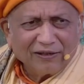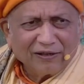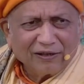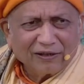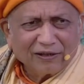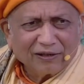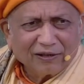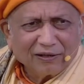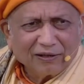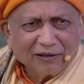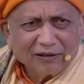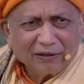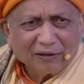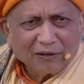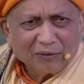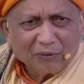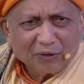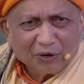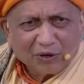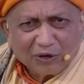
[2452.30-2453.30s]
has
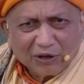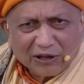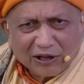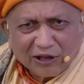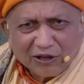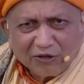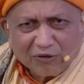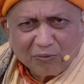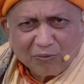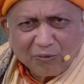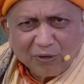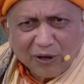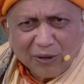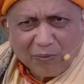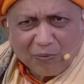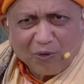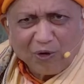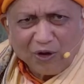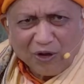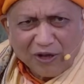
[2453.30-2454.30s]
uh, such
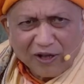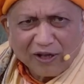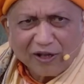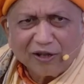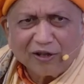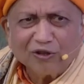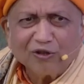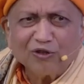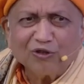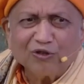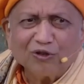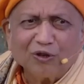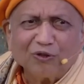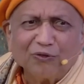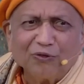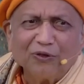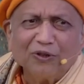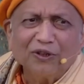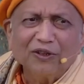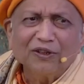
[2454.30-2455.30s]

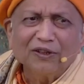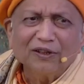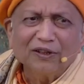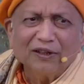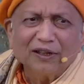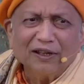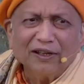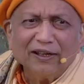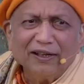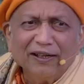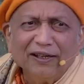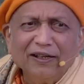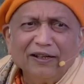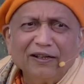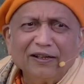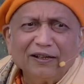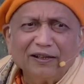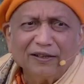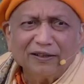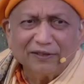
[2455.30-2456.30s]
preponderance of uh,
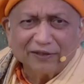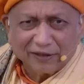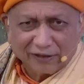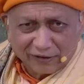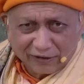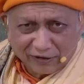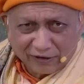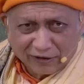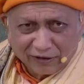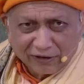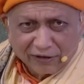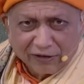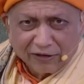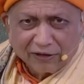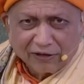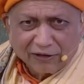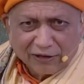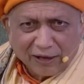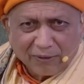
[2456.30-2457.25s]
intelligence.